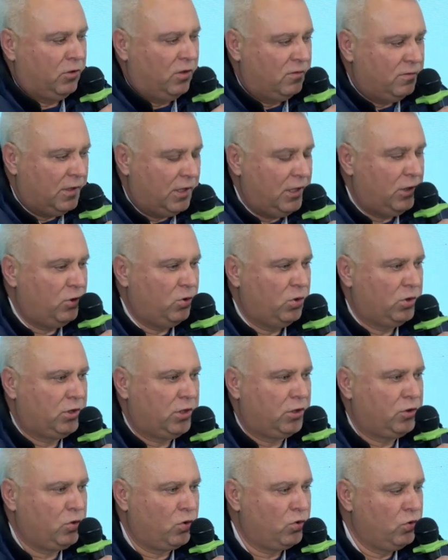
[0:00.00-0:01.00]
Then
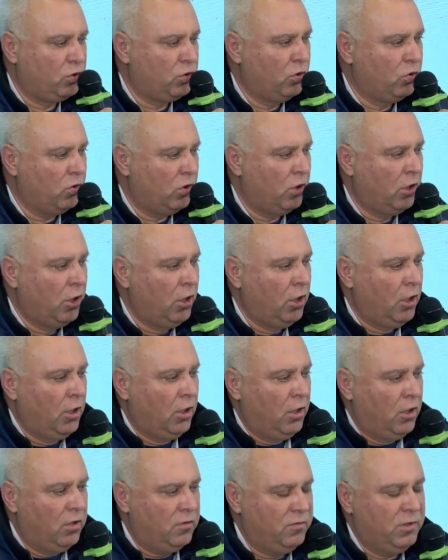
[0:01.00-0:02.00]
the hearing
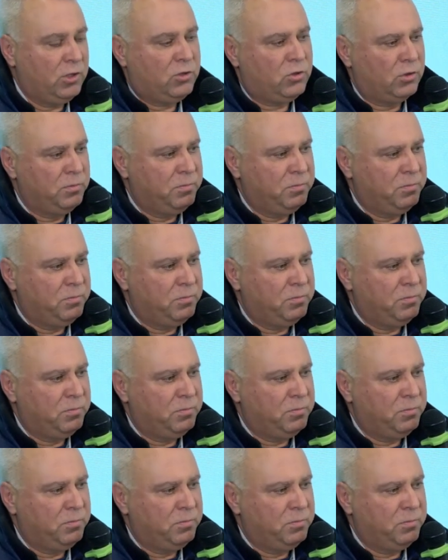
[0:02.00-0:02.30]
bones